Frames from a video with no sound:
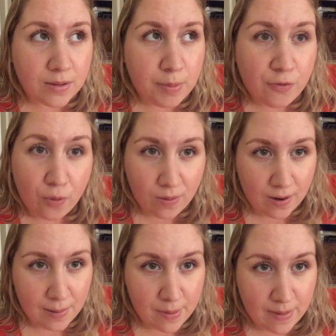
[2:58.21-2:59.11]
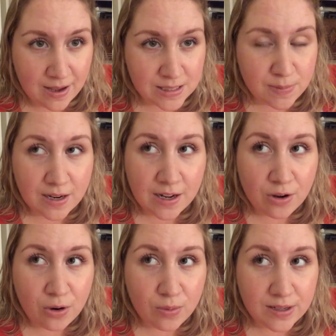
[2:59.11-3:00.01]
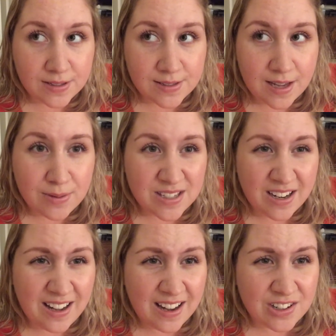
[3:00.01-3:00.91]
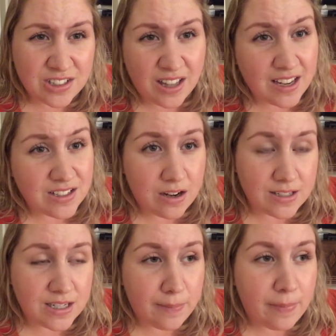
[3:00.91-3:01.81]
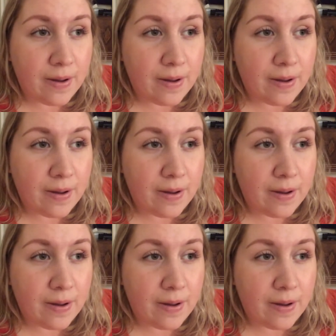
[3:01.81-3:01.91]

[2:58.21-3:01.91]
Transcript: before I met my husband, I was kind of actually like tossed up